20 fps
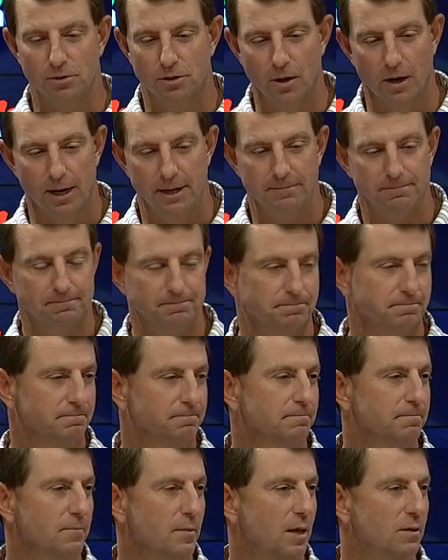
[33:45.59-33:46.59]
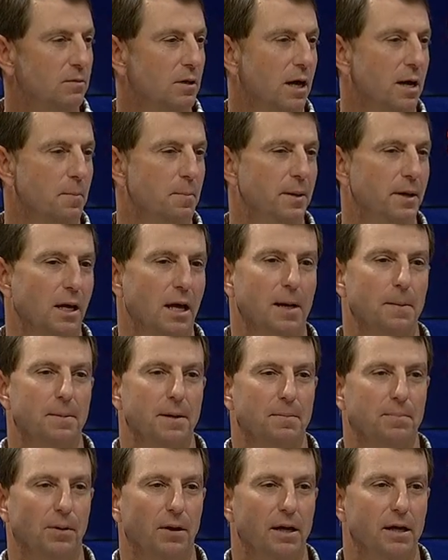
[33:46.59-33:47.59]
great. A lot of
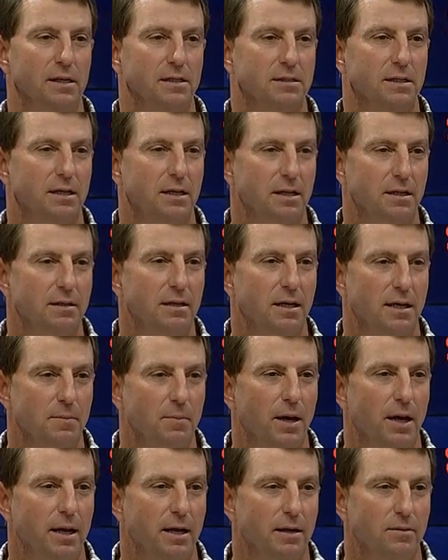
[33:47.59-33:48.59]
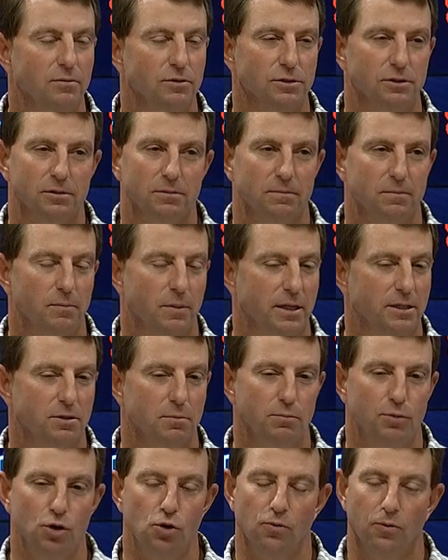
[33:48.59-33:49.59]
big plays that he made. It was made
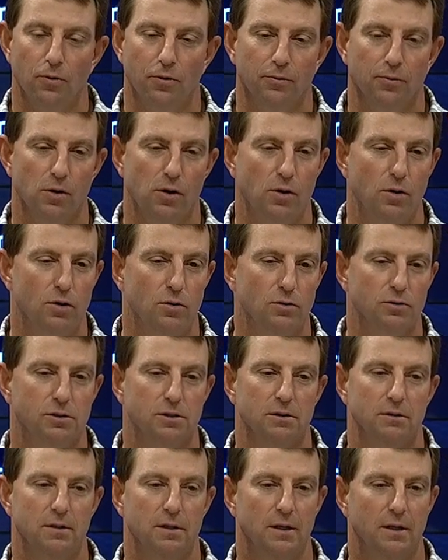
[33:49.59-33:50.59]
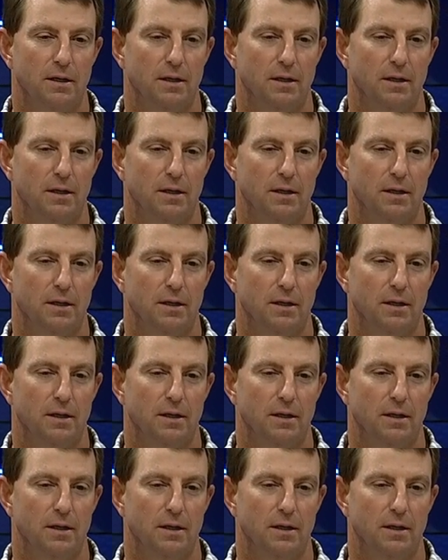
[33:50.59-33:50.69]
some beautiful throws and